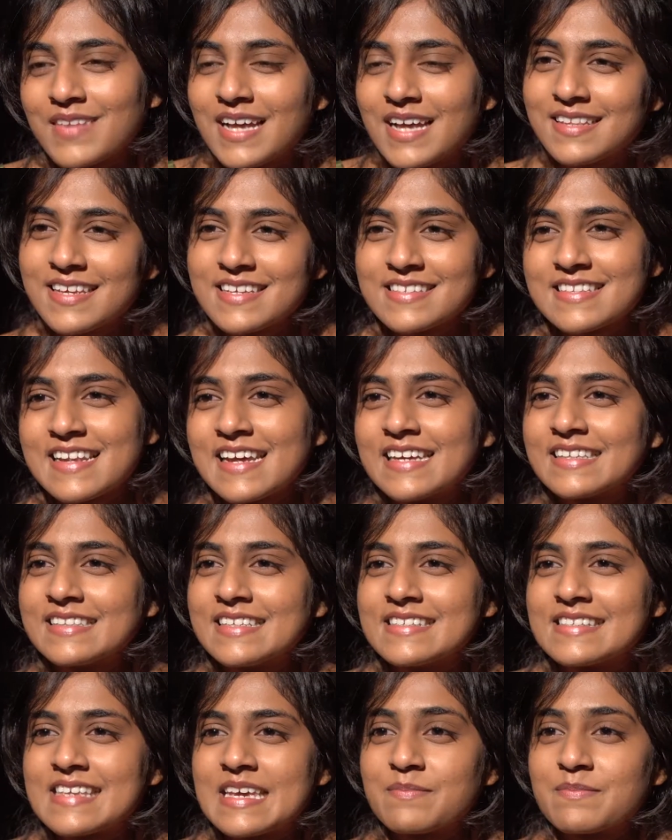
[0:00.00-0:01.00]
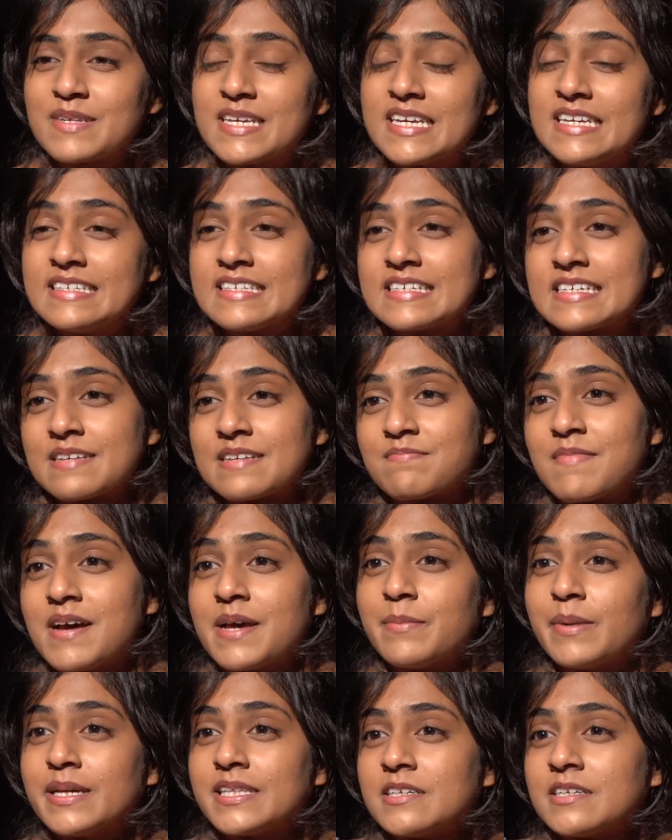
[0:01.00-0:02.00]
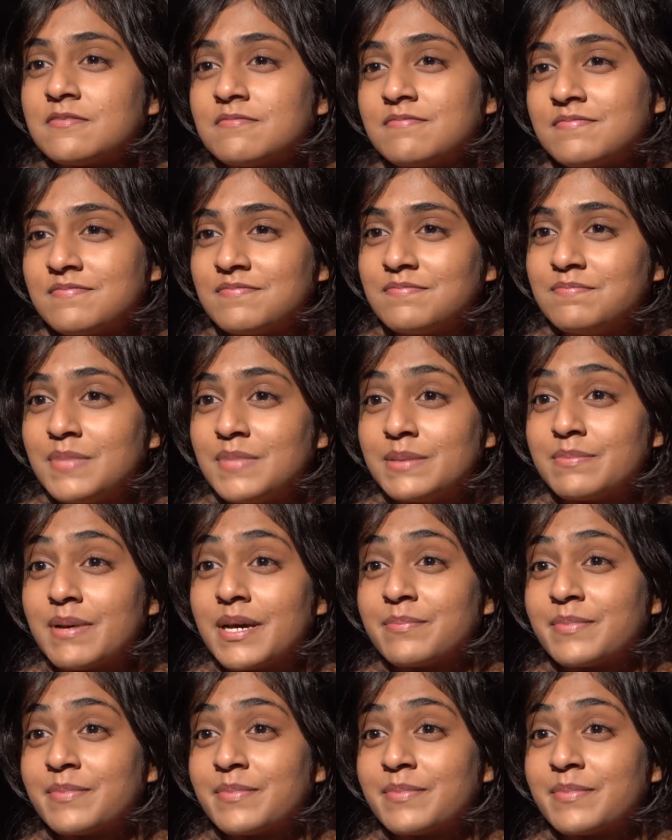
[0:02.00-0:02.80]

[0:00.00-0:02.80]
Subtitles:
Things like these kept eating at my mother, bit by